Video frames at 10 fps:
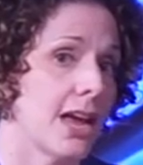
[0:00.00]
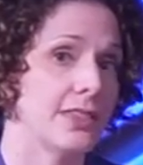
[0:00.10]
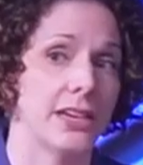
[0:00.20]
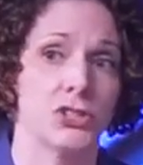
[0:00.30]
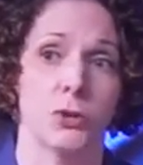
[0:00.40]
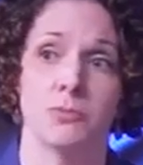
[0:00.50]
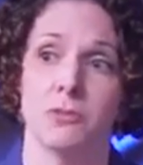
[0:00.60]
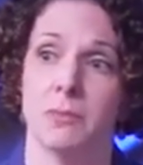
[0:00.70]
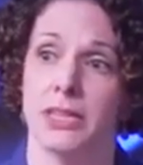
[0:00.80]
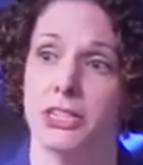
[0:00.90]
And then in terms
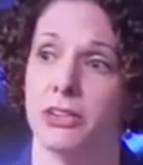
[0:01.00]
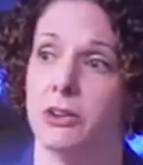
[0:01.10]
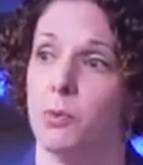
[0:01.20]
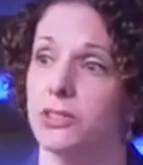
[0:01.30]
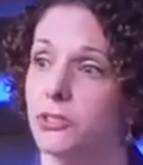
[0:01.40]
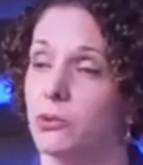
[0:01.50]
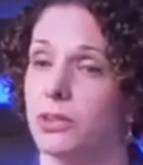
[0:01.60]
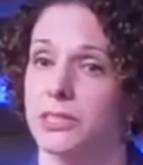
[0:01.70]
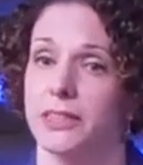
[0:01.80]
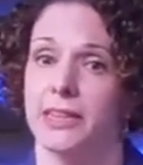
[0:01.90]
of military one
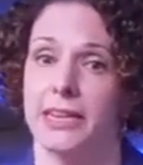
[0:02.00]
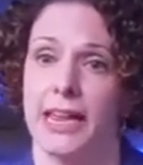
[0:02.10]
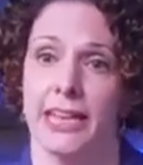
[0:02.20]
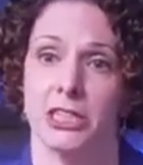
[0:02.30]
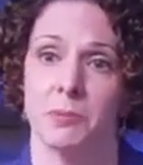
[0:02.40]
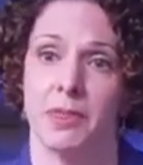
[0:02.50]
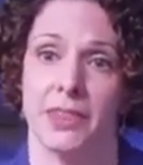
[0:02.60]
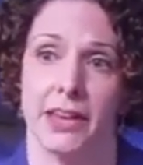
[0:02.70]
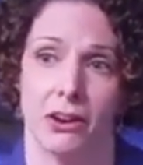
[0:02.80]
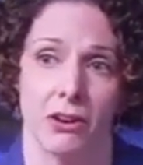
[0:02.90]
source and the
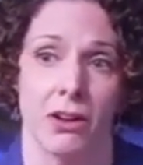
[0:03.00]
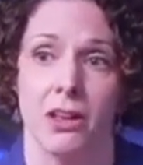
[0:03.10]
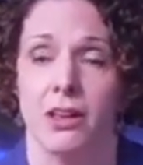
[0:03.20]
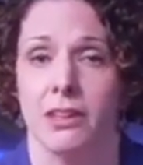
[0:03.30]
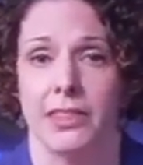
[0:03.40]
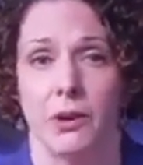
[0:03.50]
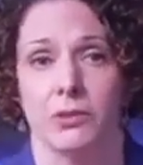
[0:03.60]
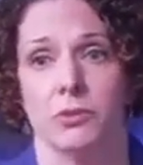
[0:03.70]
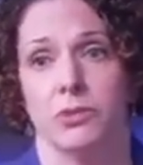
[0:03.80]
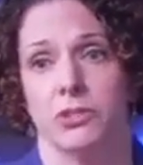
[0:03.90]
enhancement there, that
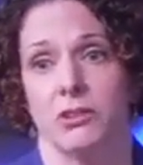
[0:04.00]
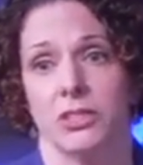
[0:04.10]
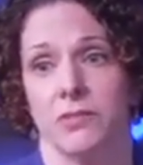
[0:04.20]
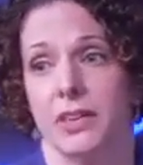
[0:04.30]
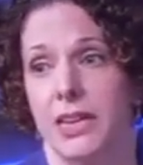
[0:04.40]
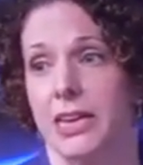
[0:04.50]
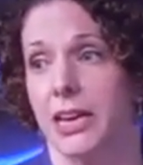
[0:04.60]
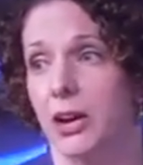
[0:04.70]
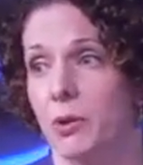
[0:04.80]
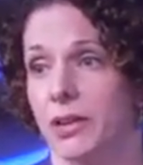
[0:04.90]
was a result of the
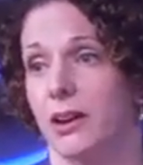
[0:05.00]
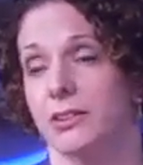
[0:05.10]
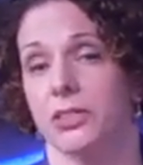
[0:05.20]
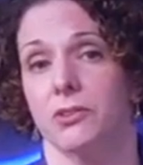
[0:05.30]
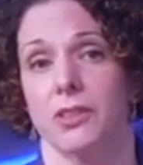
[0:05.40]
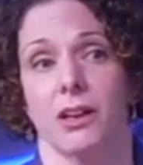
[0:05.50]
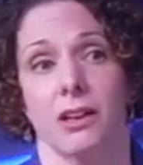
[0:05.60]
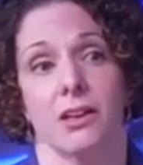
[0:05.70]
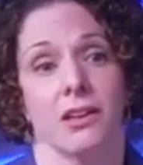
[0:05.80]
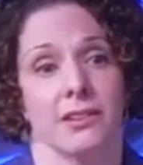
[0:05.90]
EO and also
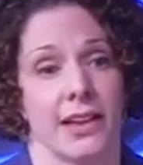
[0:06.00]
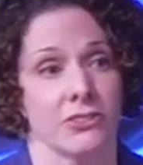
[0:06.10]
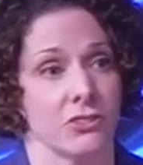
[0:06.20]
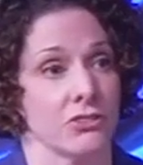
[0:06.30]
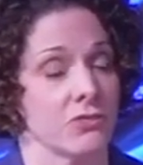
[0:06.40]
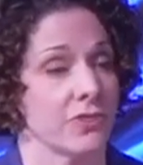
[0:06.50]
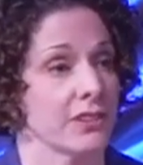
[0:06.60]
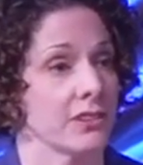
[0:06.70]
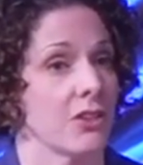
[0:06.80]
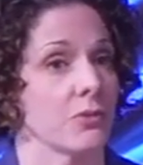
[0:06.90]
the National
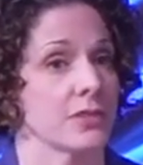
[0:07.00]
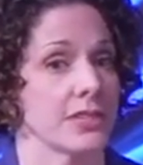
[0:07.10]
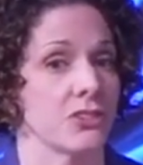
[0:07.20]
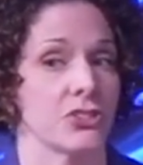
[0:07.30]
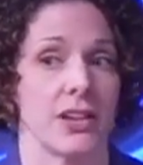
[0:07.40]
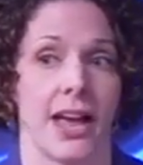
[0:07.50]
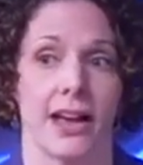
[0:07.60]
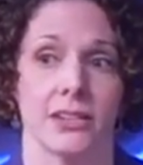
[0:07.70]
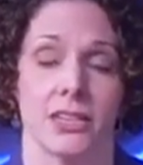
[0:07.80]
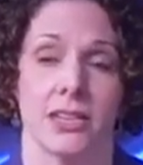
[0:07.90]
Defense Authorization
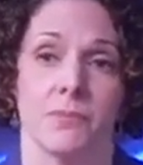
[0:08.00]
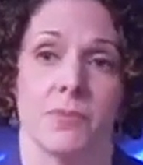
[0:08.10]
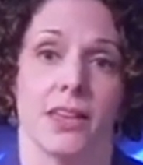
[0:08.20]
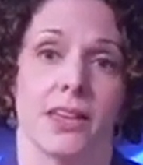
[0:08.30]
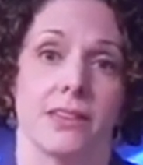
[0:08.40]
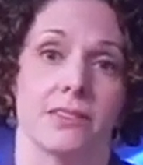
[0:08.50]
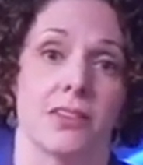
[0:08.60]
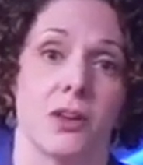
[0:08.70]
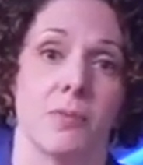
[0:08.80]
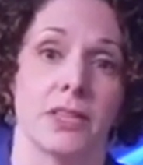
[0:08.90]
Act
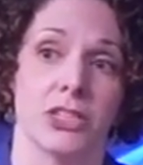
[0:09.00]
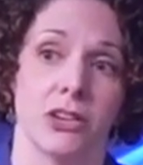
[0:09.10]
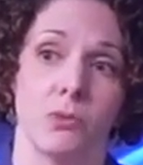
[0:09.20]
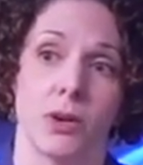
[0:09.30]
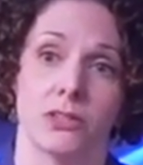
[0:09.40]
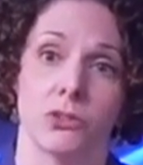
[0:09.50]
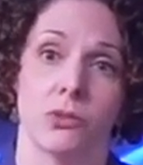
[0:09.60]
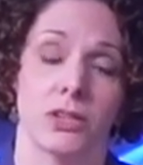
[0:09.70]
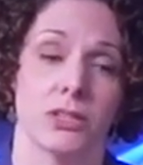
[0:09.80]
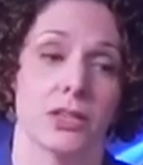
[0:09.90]
is Military
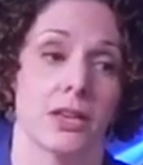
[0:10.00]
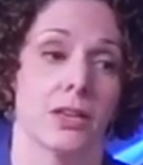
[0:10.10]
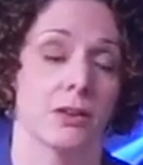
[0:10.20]
OneSource